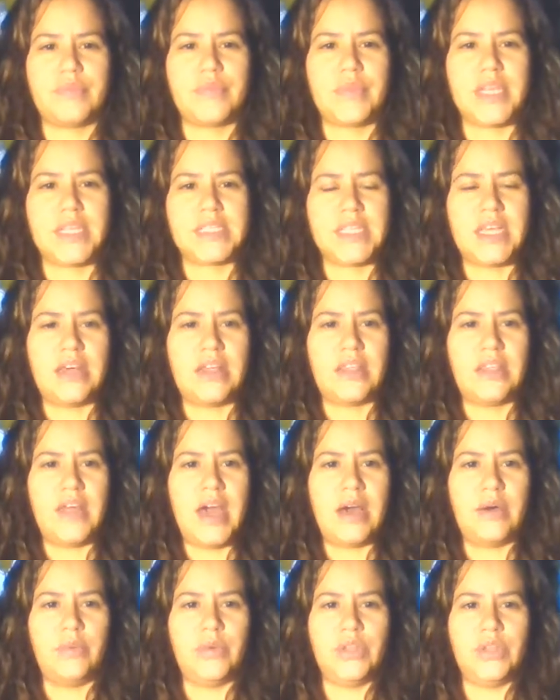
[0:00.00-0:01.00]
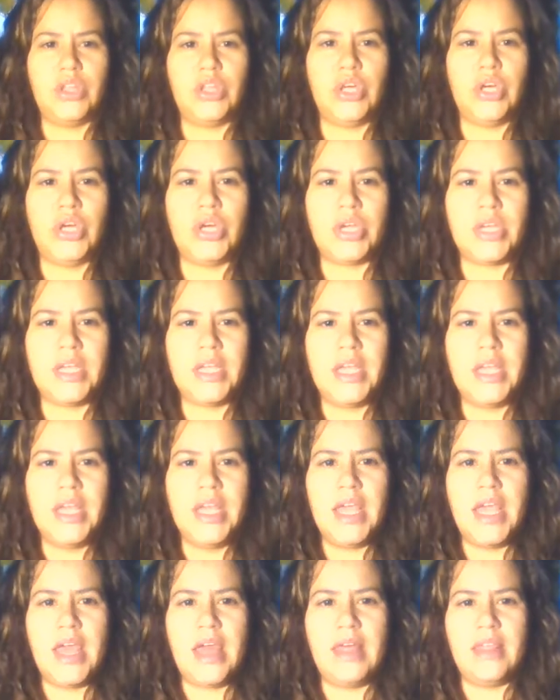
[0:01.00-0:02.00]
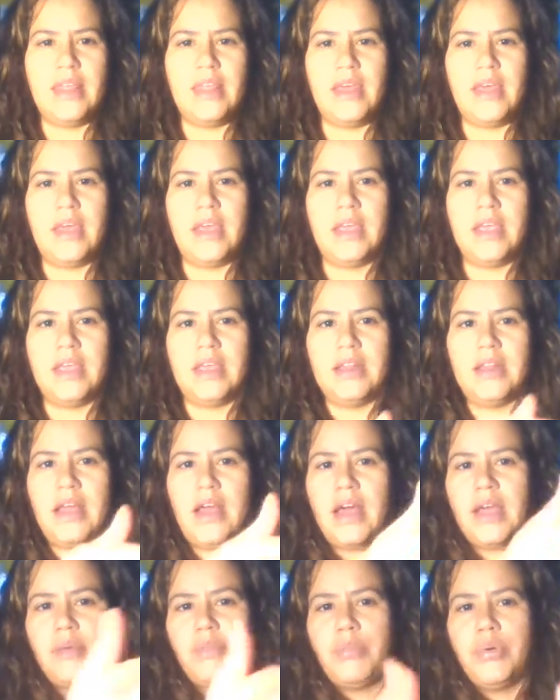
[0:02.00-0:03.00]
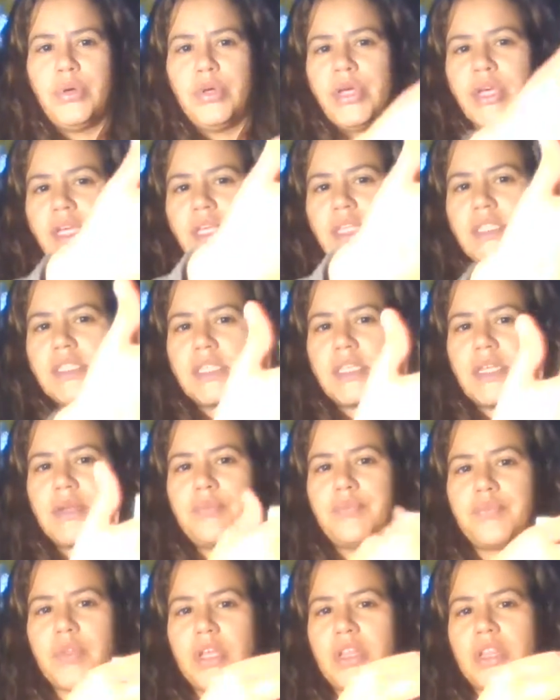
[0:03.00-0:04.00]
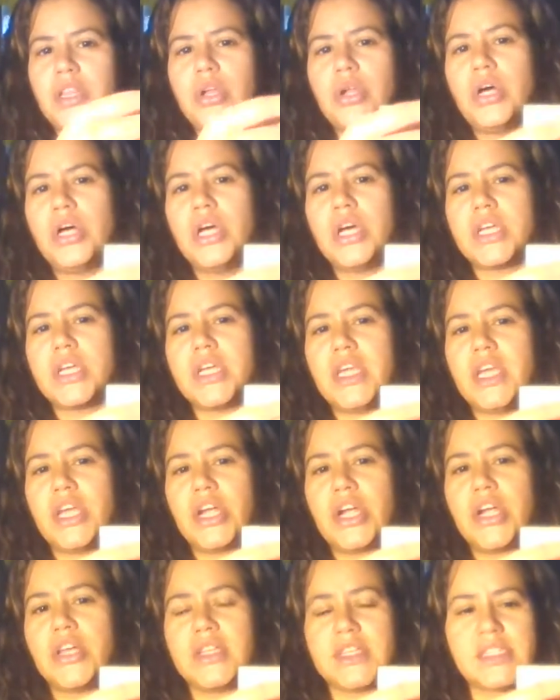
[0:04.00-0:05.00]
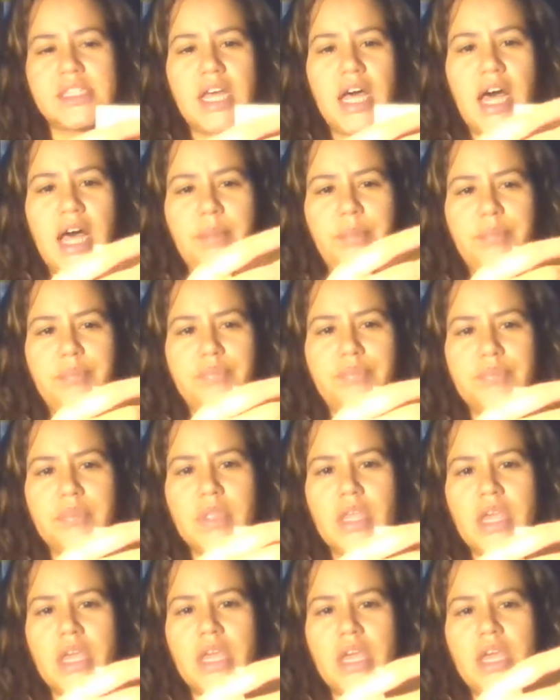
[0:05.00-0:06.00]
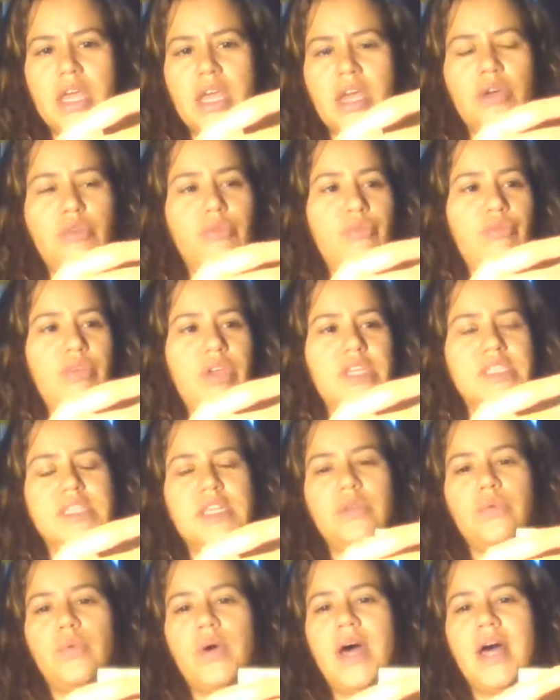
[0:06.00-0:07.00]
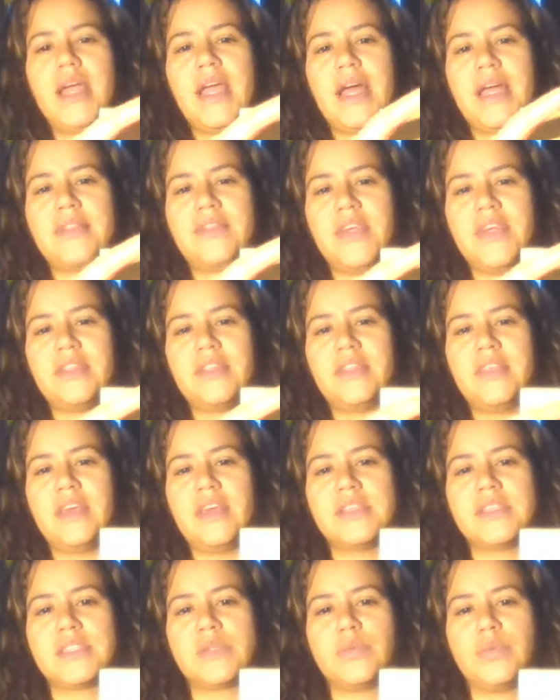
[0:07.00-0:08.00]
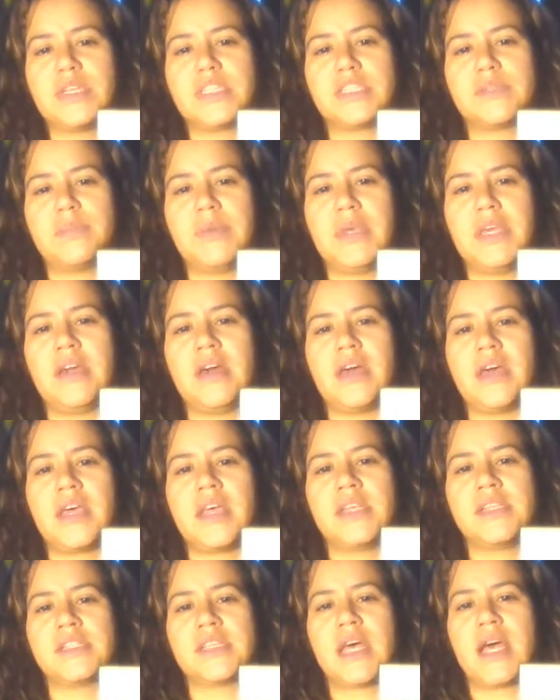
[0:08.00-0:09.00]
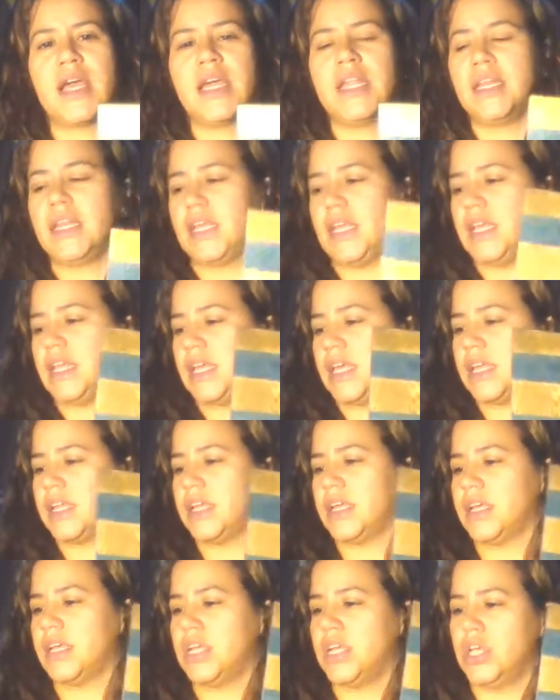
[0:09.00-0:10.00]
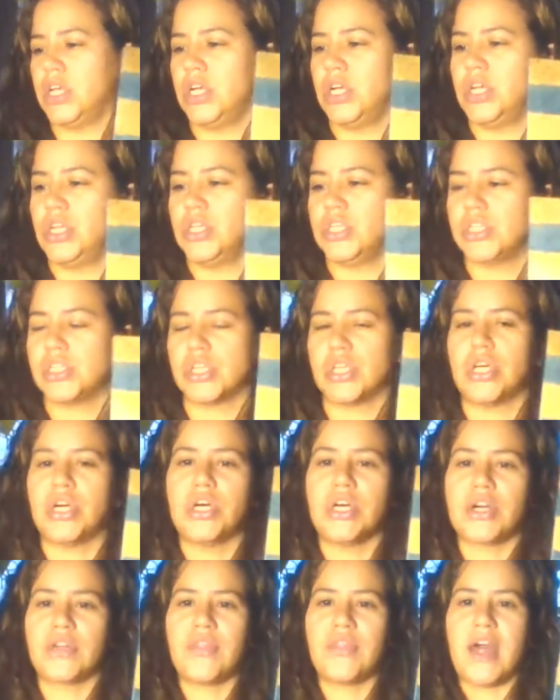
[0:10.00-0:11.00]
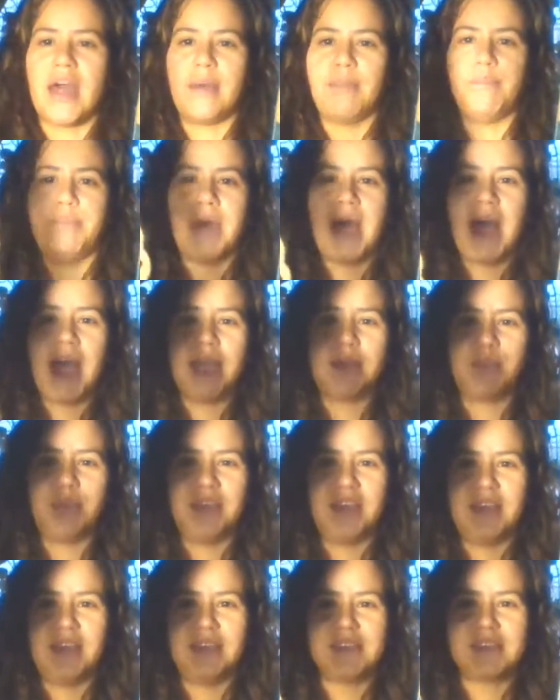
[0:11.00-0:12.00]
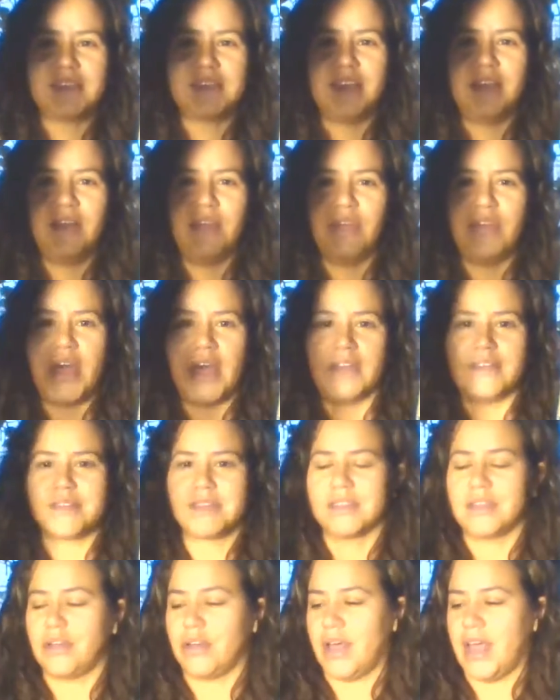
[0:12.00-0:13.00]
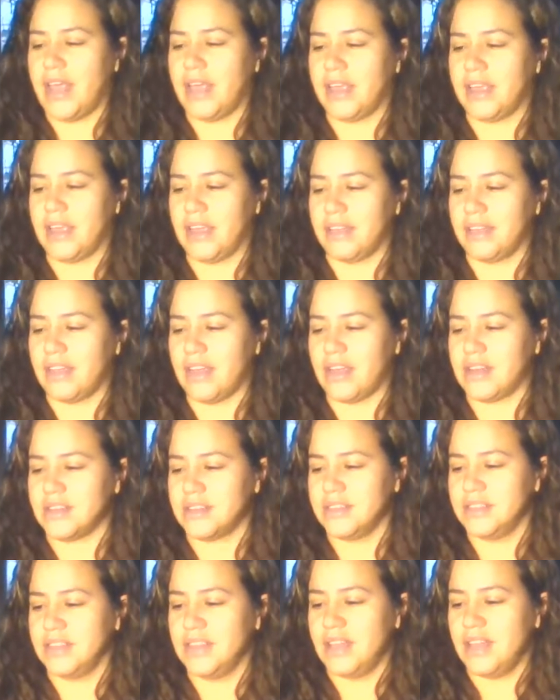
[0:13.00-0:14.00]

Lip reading: That's how that would look. And then I put a little hook here on the top. Reason why I did this was because I needed to hook that back piece that is still hanging there.